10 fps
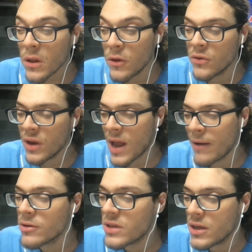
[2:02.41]
There's a
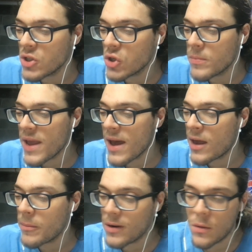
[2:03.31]
conversation to be
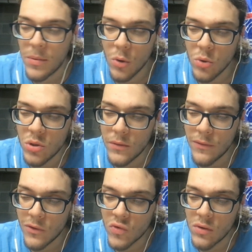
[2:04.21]
had about a post-June
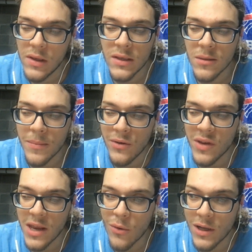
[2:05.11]
1st release about
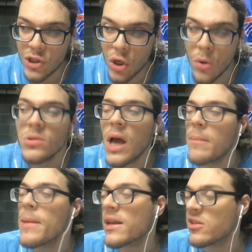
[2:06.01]
Daquan Jones.
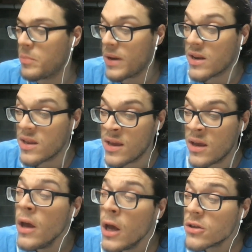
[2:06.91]
I'm not expecting it
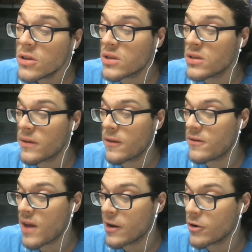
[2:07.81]
just because of the
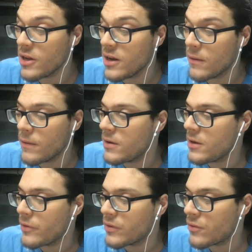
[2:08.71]
dire need of the
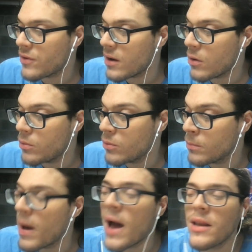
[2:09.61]
defensive tackle
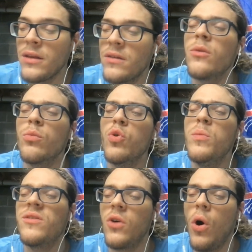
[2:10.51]
bodies and room
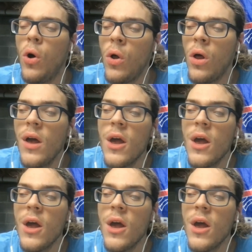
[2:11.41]
as a whole.